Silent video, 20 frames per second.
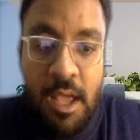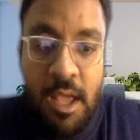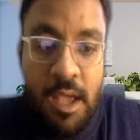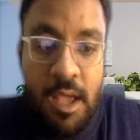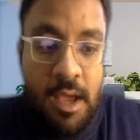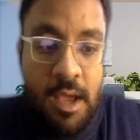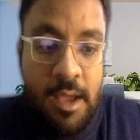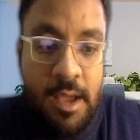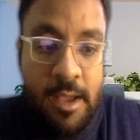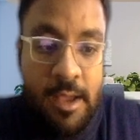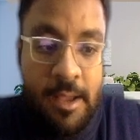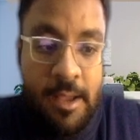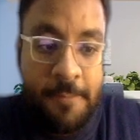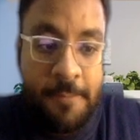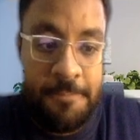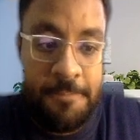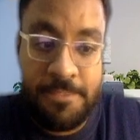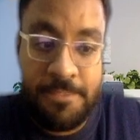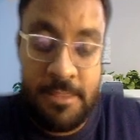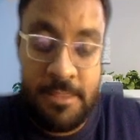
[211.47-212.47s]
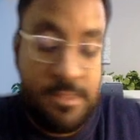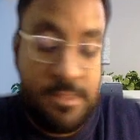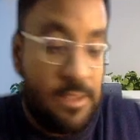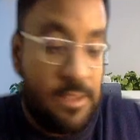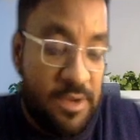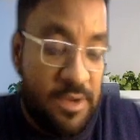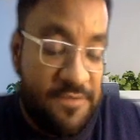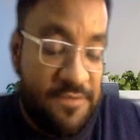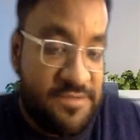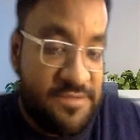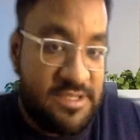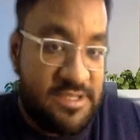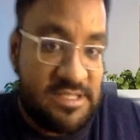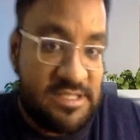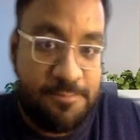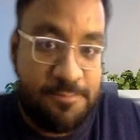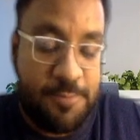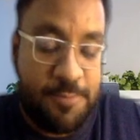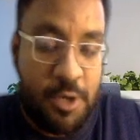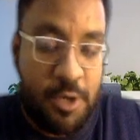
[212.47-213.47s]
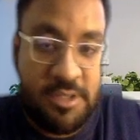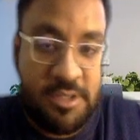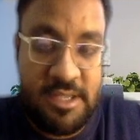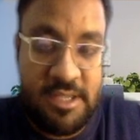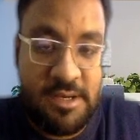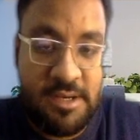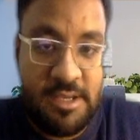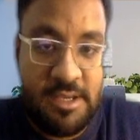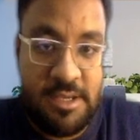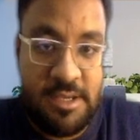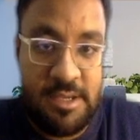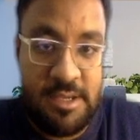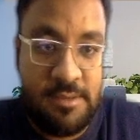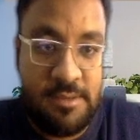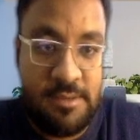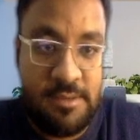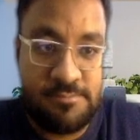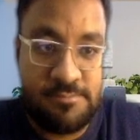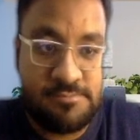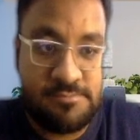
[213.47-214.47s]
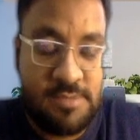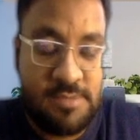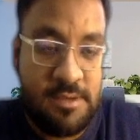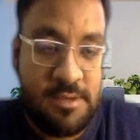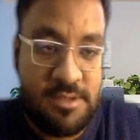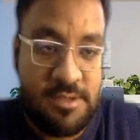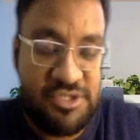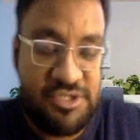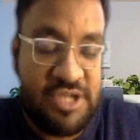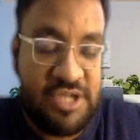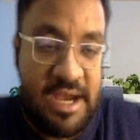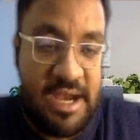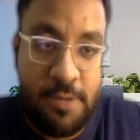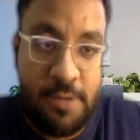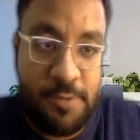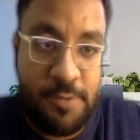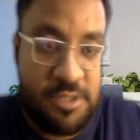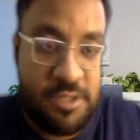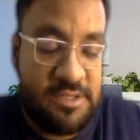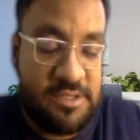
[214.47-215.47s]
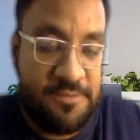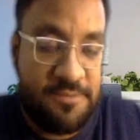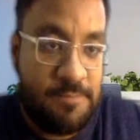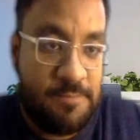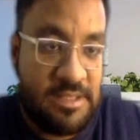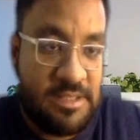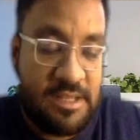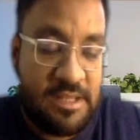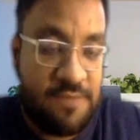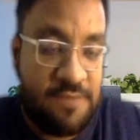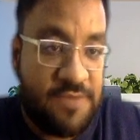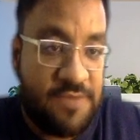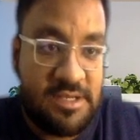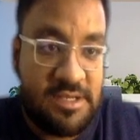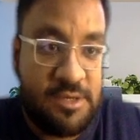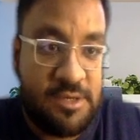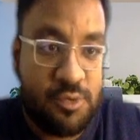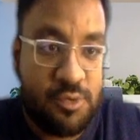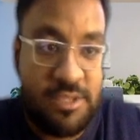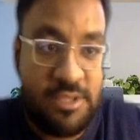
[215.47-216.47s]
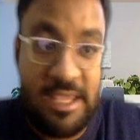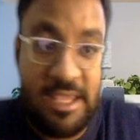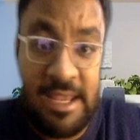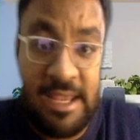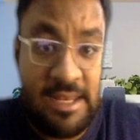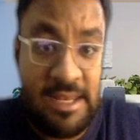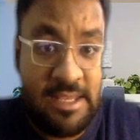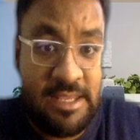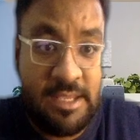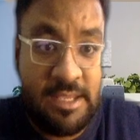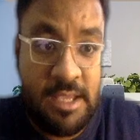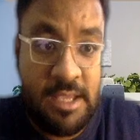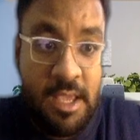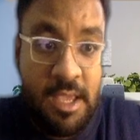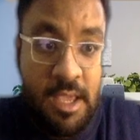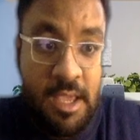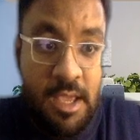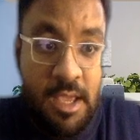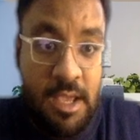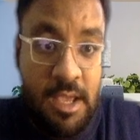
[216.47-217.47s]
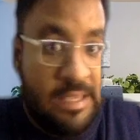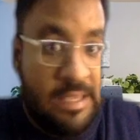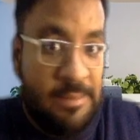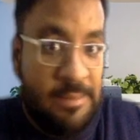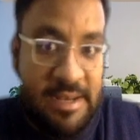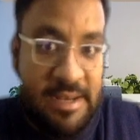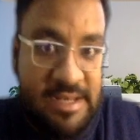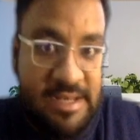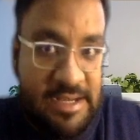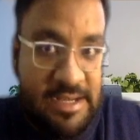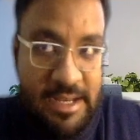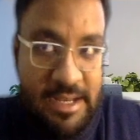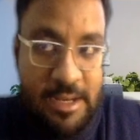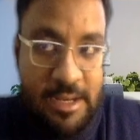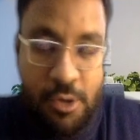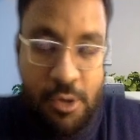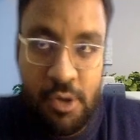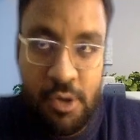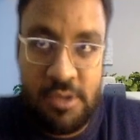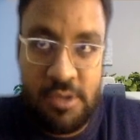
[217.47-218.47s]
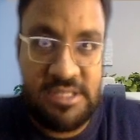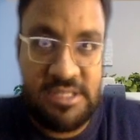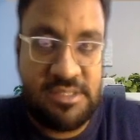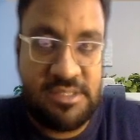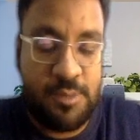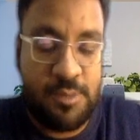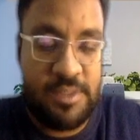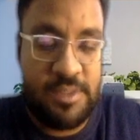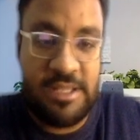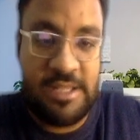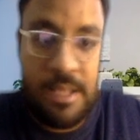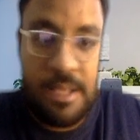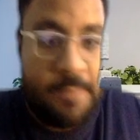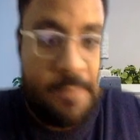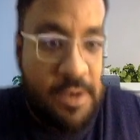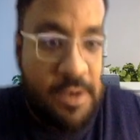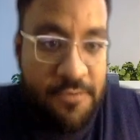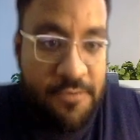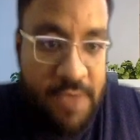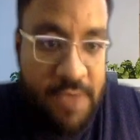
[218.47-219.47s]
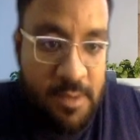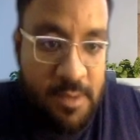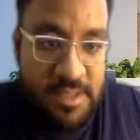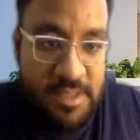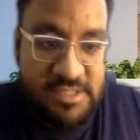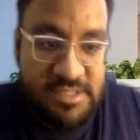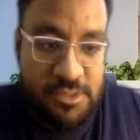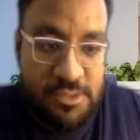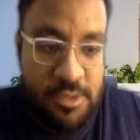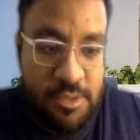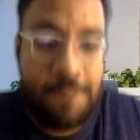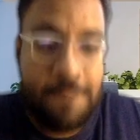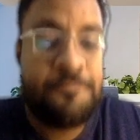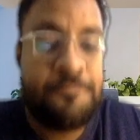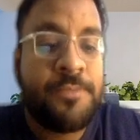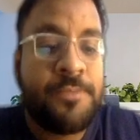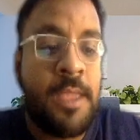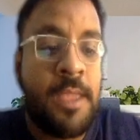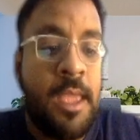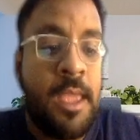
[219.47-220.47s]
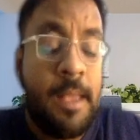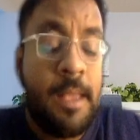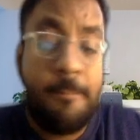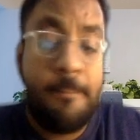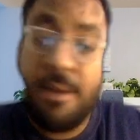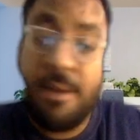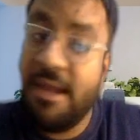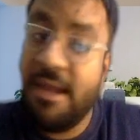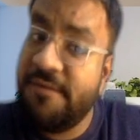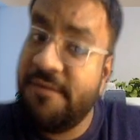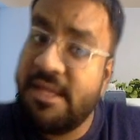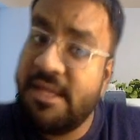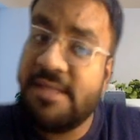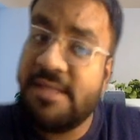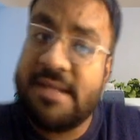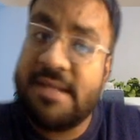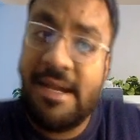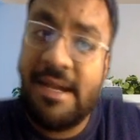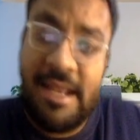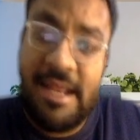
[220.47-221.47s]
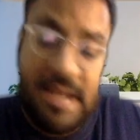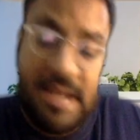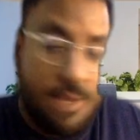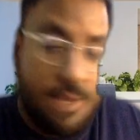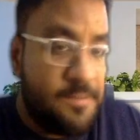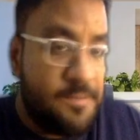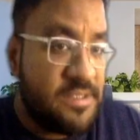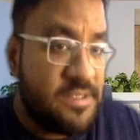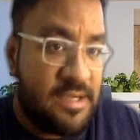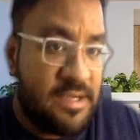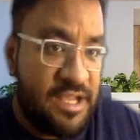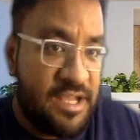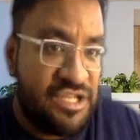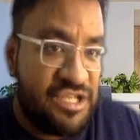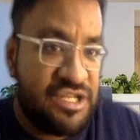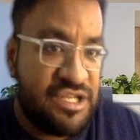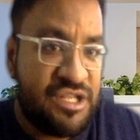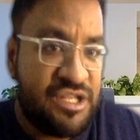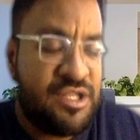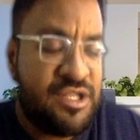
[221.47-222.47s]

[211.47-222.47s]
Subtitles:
they would have just brought their child, or brought their mother and father to the A&E immediately, or just within a couple of hours. Okay, but if there is a delayed presentation,